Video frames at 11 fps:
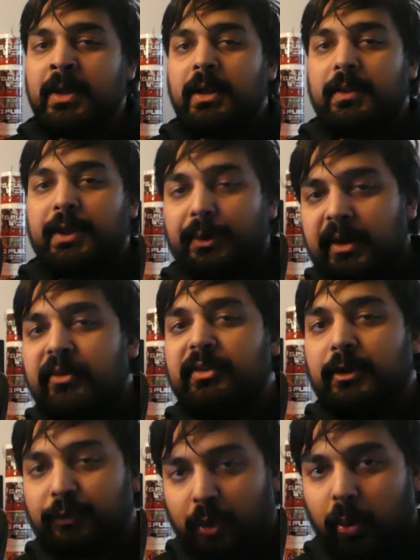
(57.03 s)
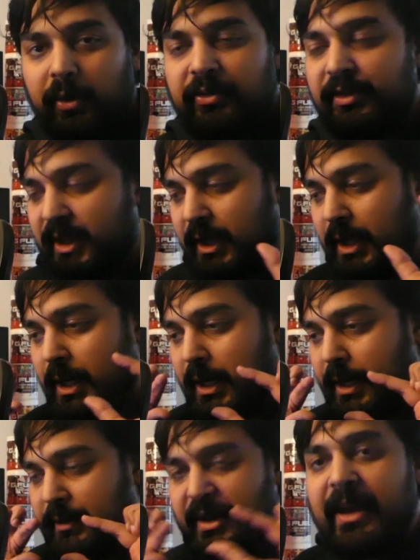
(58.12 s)
There is, of course, the
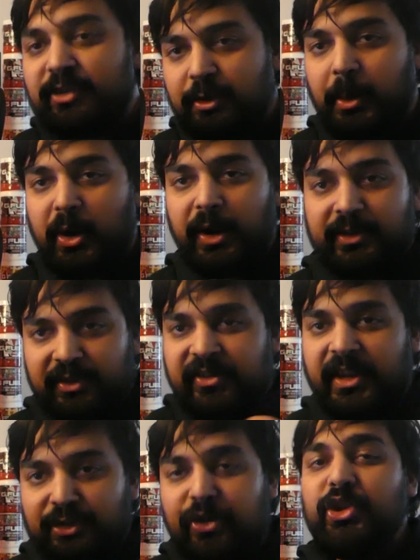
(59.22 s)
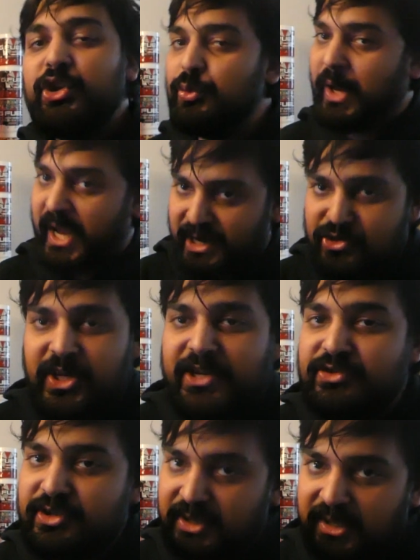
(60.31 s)
uh, taskbar in the center. You can
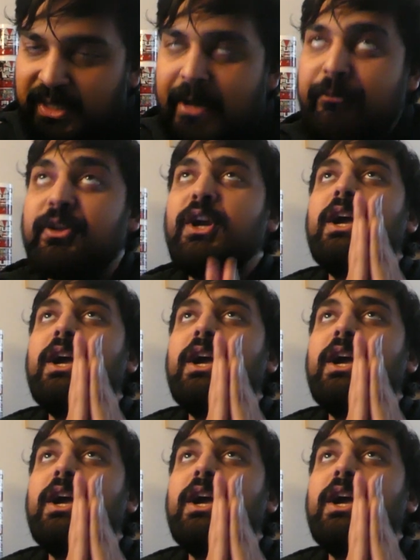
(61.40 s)
change it to the left.